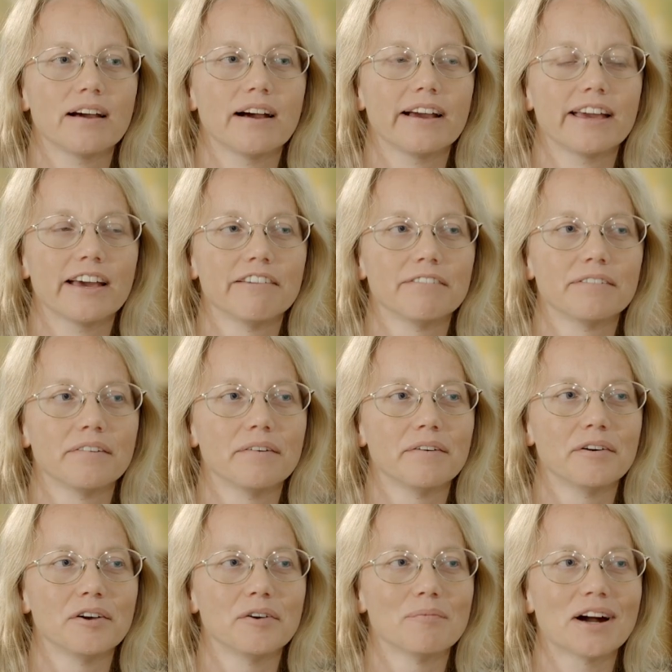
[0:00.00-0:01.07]
I have
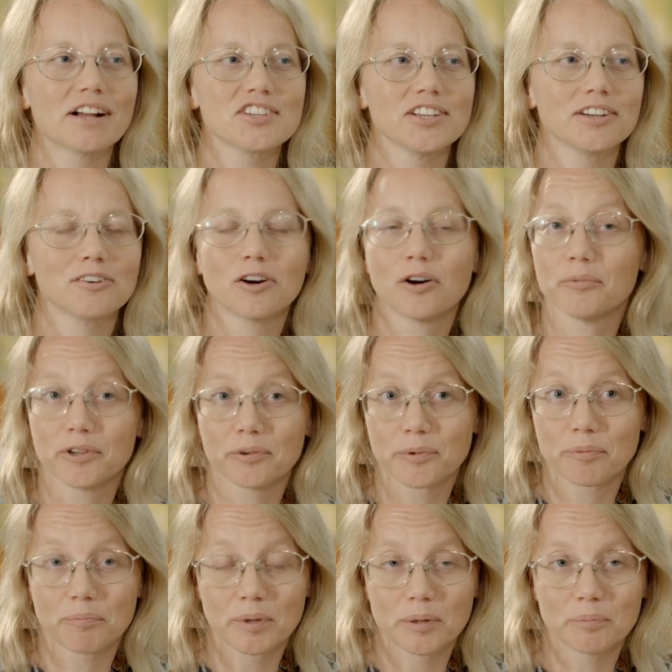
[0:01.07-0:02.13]
uh, much in common
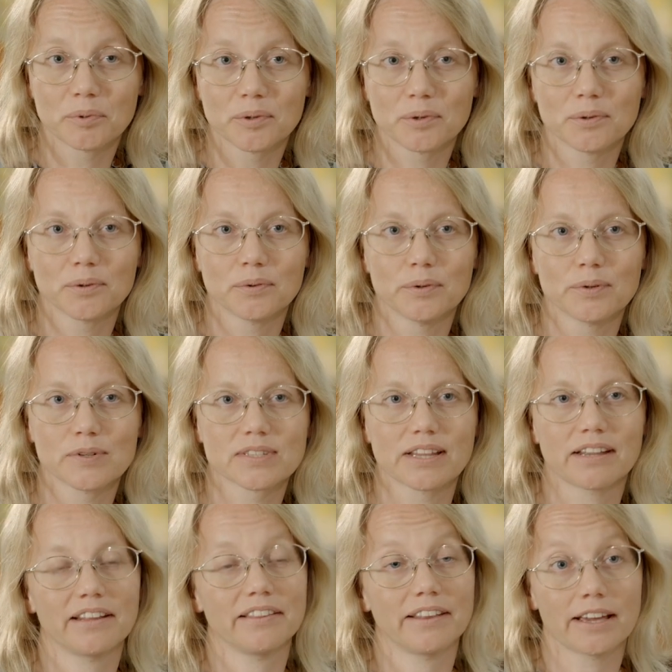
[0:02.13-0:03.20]
with people who, who
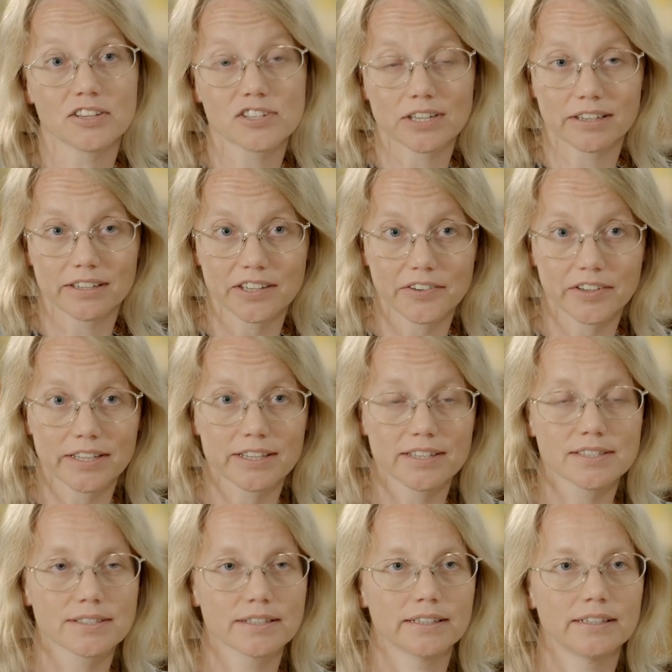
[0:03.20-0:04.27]
study the ancient Near
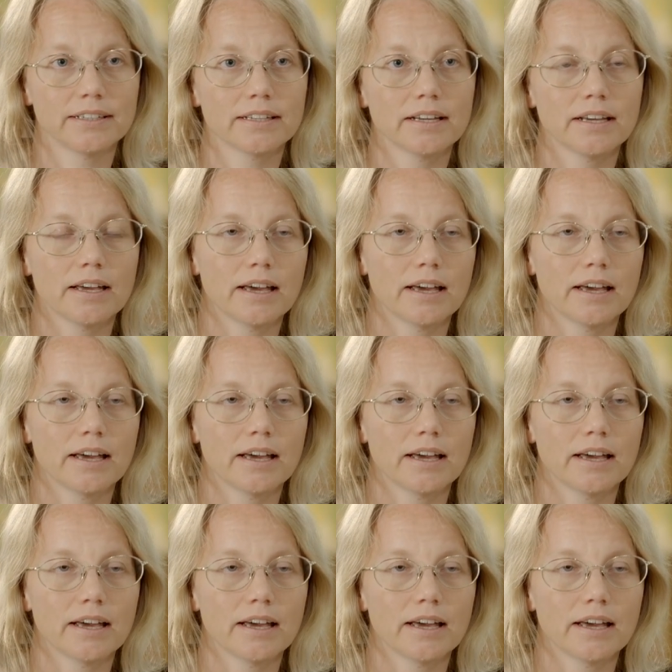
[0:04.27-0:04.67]
East and